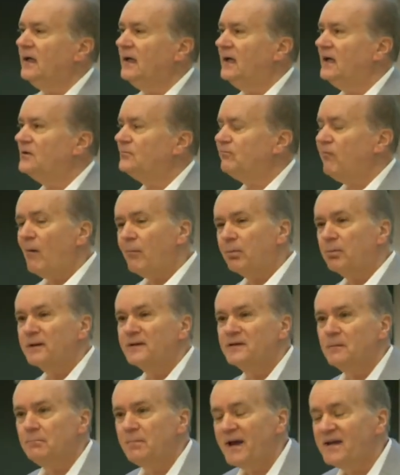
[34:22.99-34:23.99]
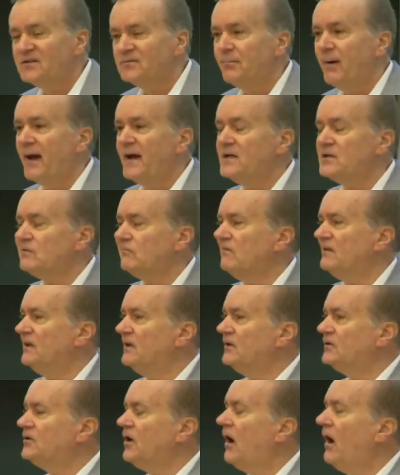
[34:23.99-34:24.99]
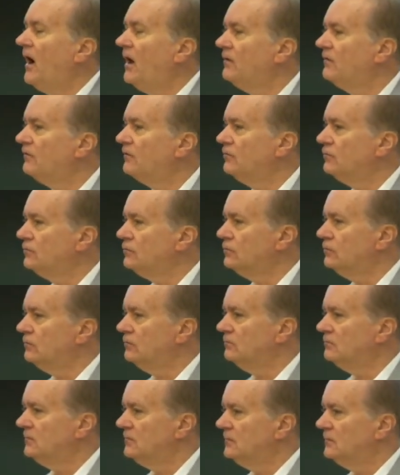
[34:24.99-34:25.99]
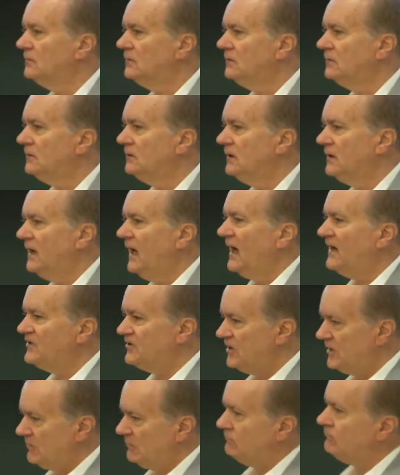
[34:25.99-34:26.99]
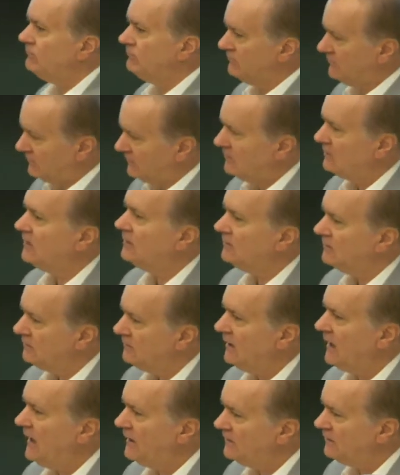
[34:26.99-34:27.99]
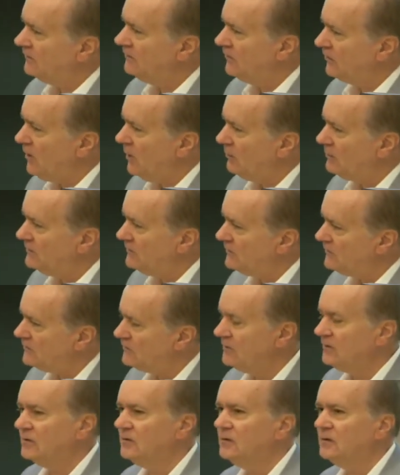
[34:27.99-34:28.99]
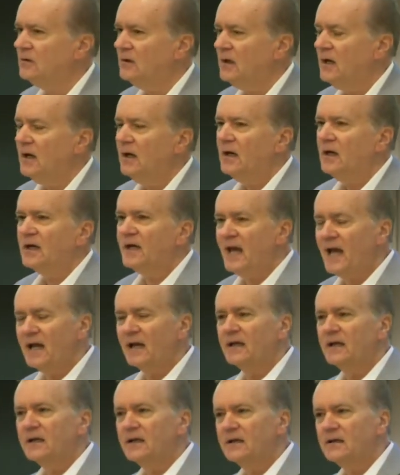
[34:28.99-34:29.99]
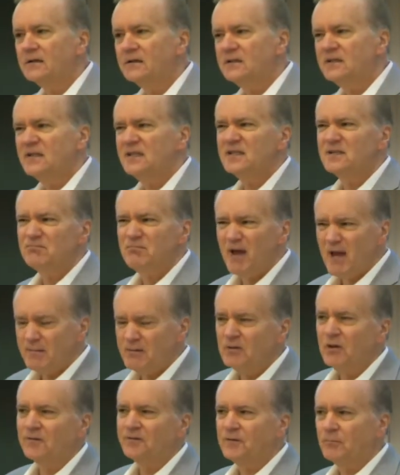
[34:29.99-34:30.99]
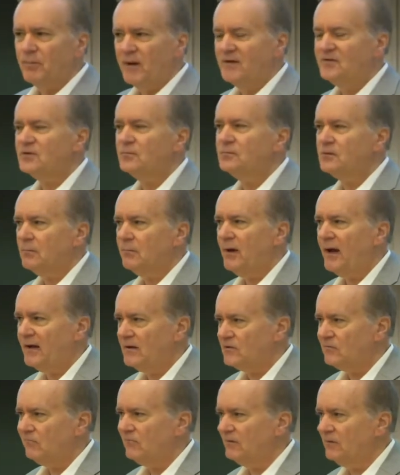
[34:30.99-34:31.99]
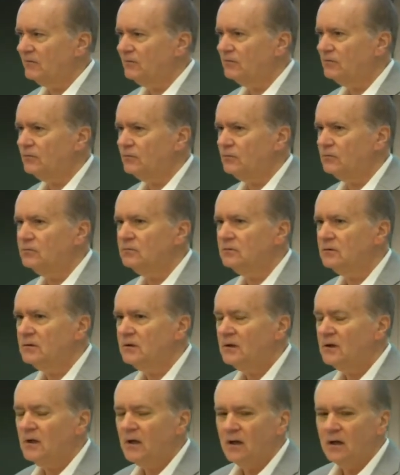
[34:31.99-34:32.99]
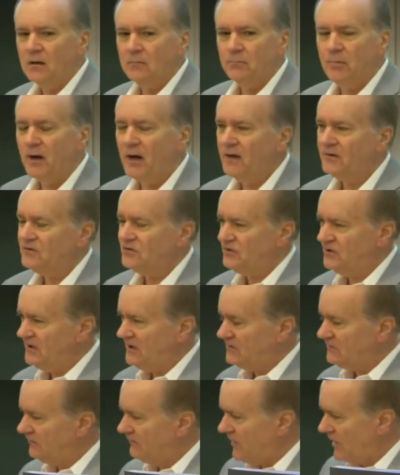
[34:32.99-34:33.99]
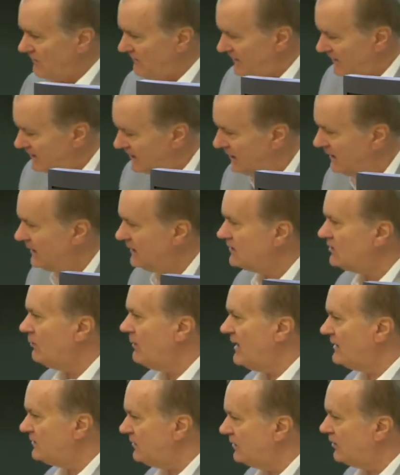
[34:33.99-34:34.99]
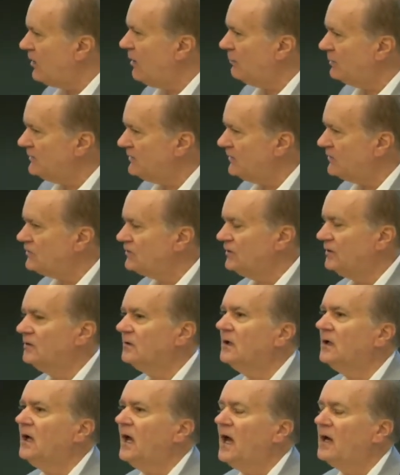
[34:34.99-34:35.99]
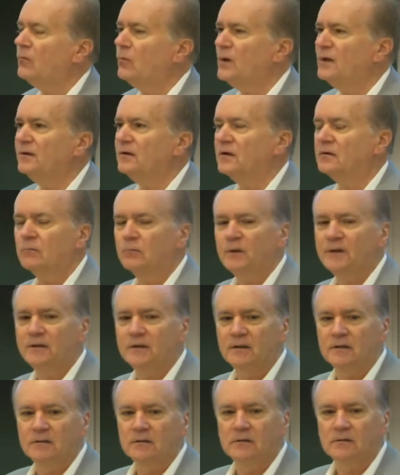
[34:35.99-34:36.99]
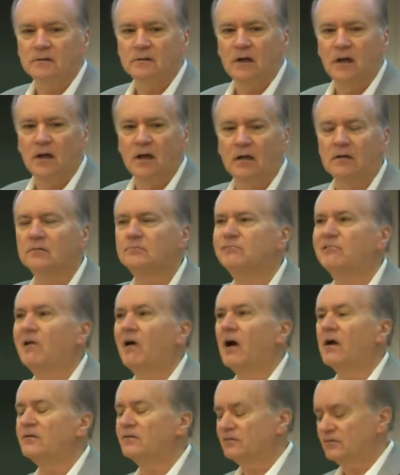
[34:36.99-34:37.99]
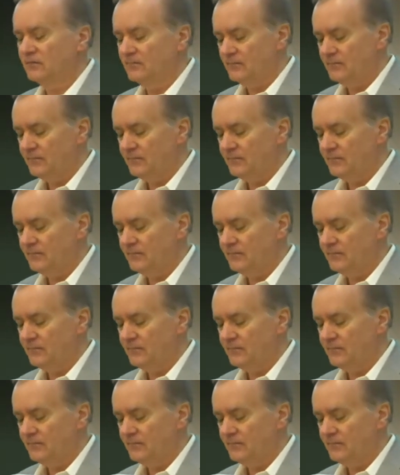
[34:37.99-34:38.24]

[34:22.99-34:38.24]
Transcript: is probably the best painter in the entire school, and she enters the competition. Kelly is maybe not the best painter in the school, but she's very keen to enter the competition and win the prize.